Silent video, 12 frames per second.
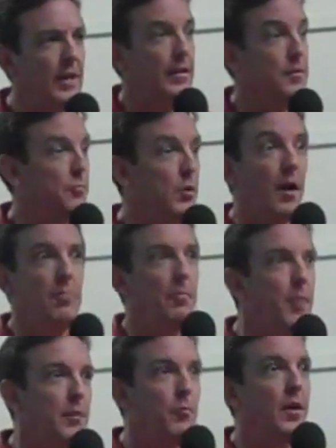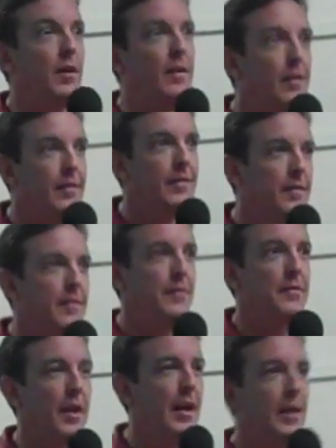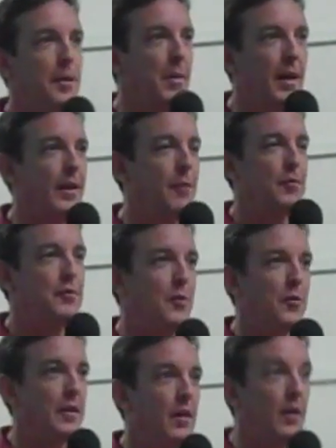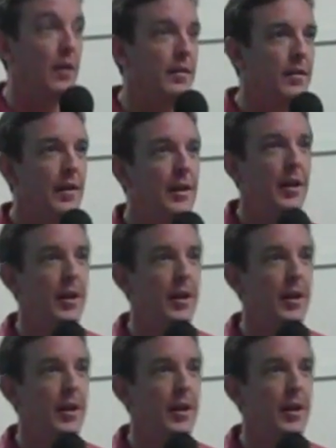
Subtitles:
that's probably where the hanky-panky was going on.